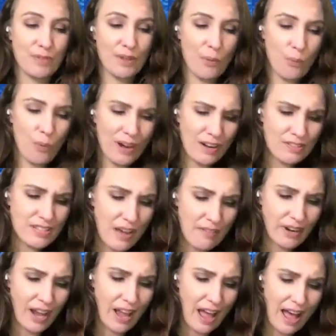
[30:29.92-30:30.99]
What else
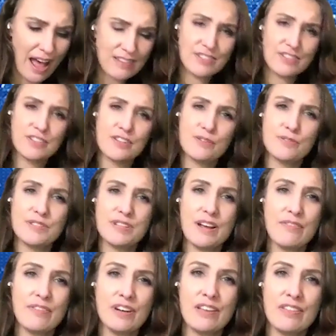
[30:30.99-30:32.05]
haven't I asked you,
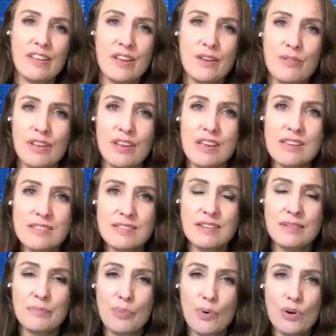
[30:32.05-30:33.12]
Stephanie, that you think is
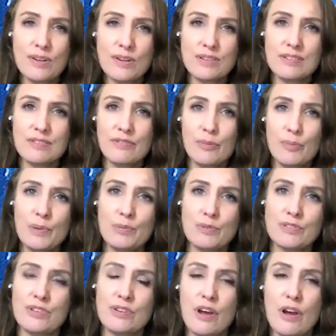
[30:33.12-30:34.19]
important for people
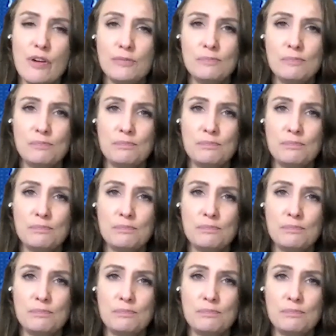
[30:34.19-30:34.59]
to know?